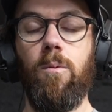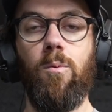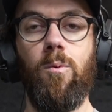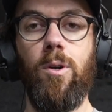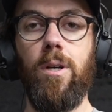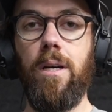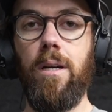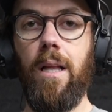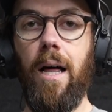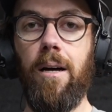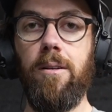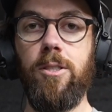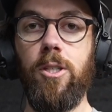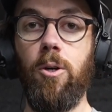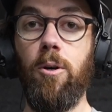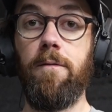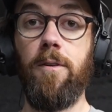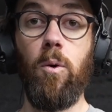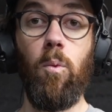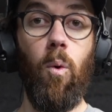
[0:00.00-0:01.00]
Really allows
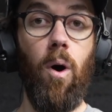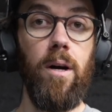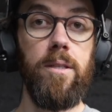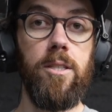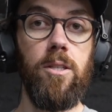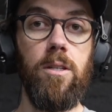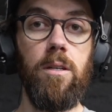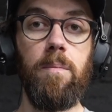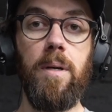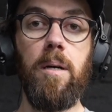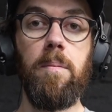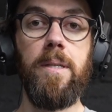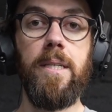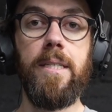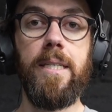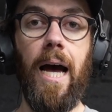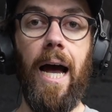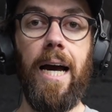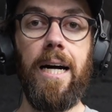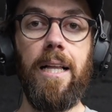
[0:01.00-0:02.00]
you, if you want to be able
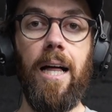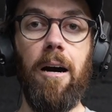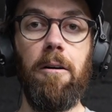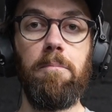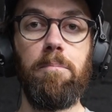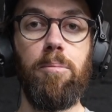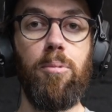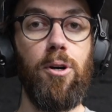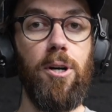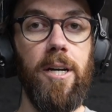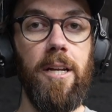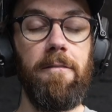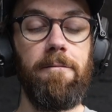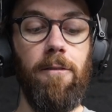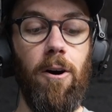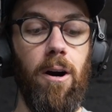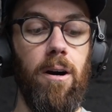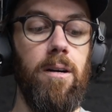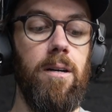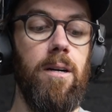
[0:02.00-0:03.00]
to dial out pretty
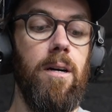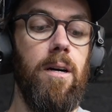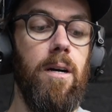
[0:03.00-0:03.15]
far,